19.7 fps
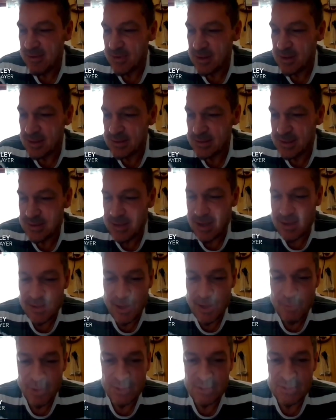because they don't
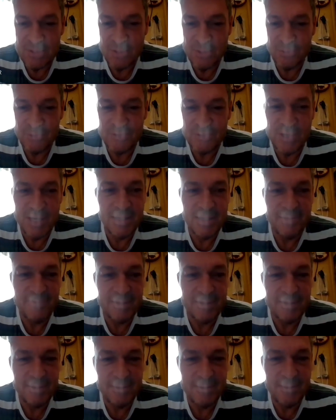know which country they live
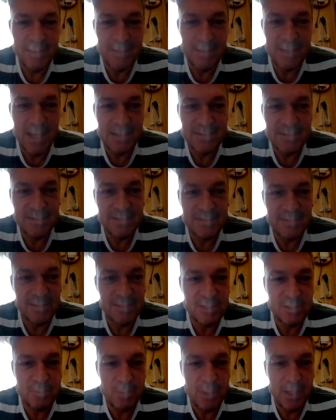in. They're guessing, is it
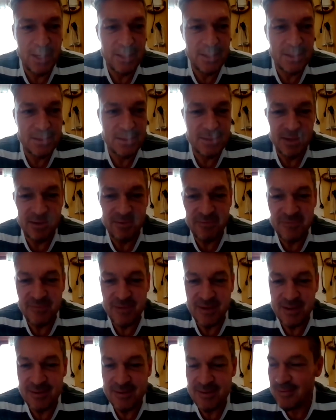Sweden, is it
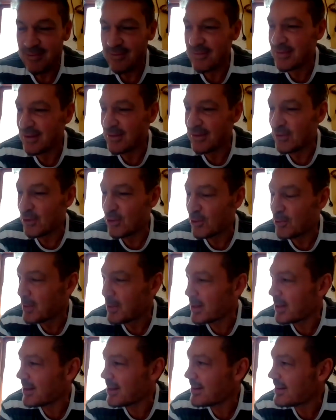Finland, is it
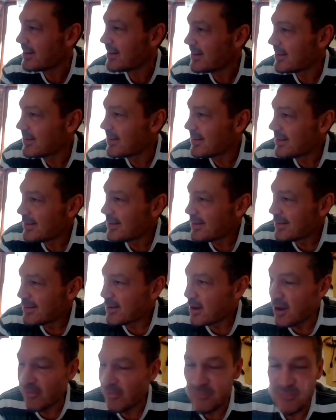Norway?
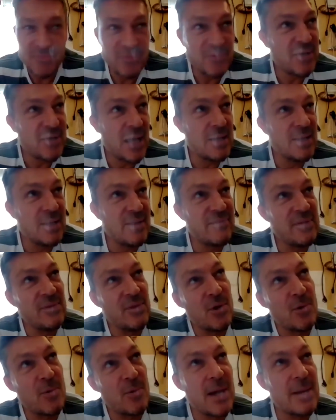I often say I live in
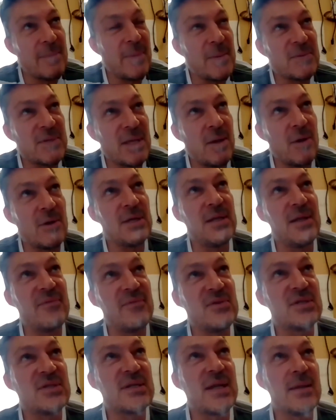Norway and people say, oh, you live
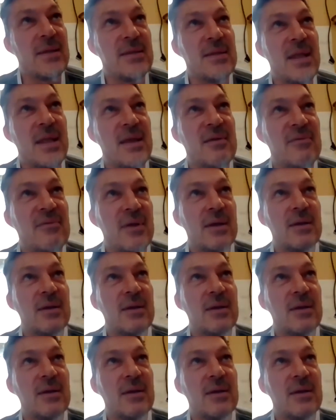in Scandinavia.